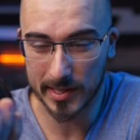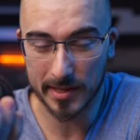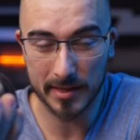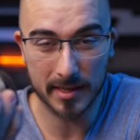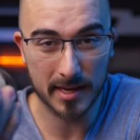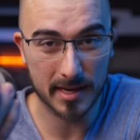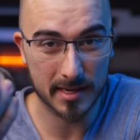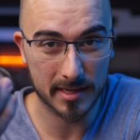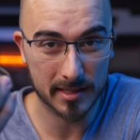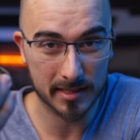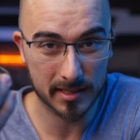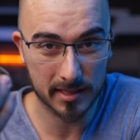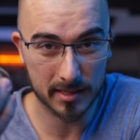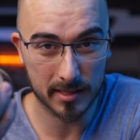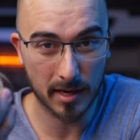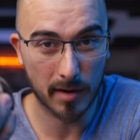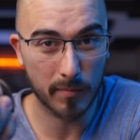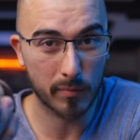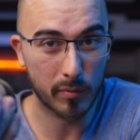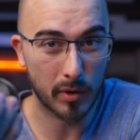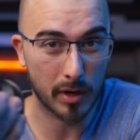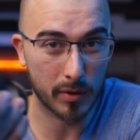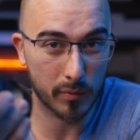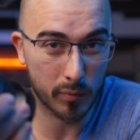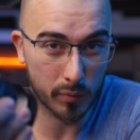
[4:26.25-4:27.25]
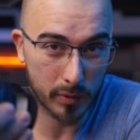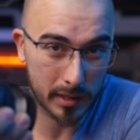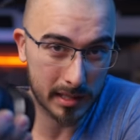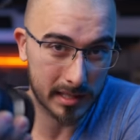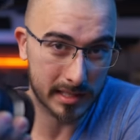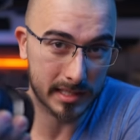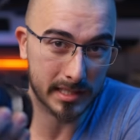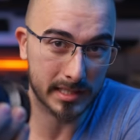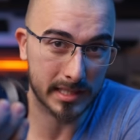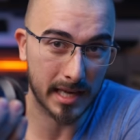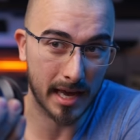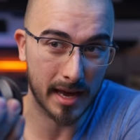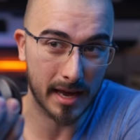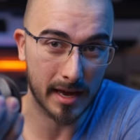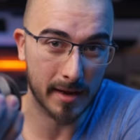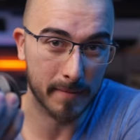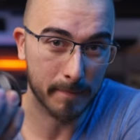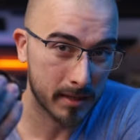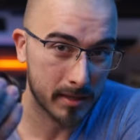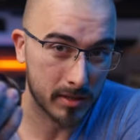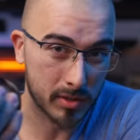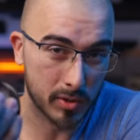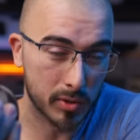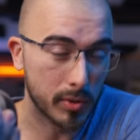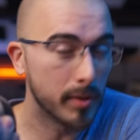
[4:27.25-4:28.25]
then someone will say,
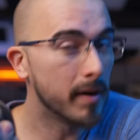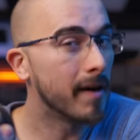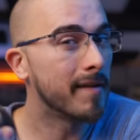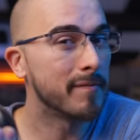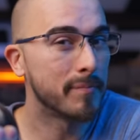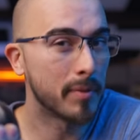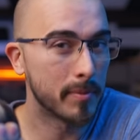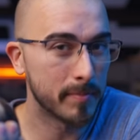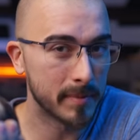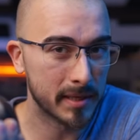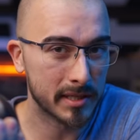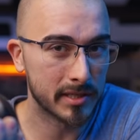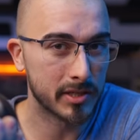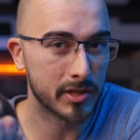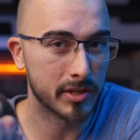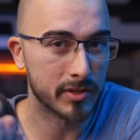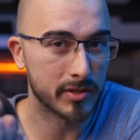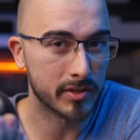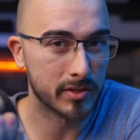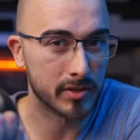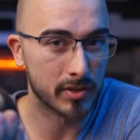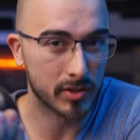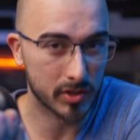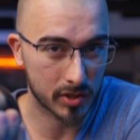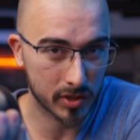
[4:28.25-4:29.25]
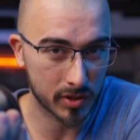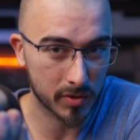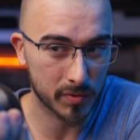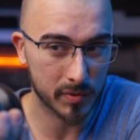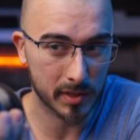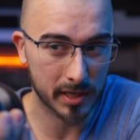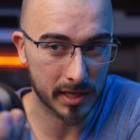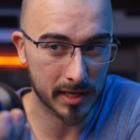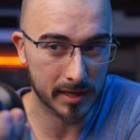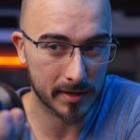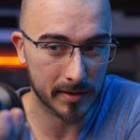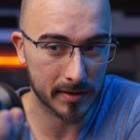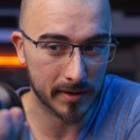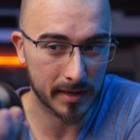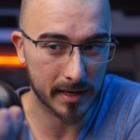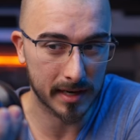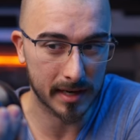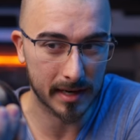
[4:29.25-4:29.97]
"Do you have permission to shoot here?"